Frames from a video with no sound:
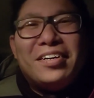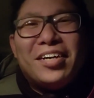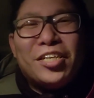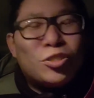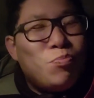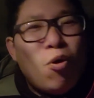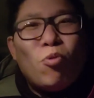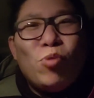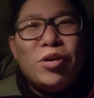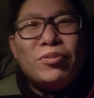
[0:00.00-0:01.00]
it's more
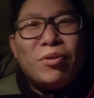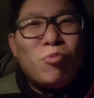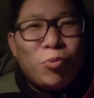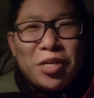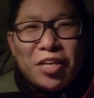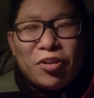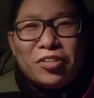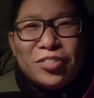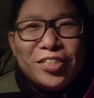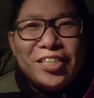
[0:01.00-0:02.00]
real than what we cannot
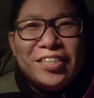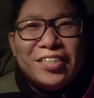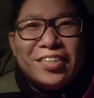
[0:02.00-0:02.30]
see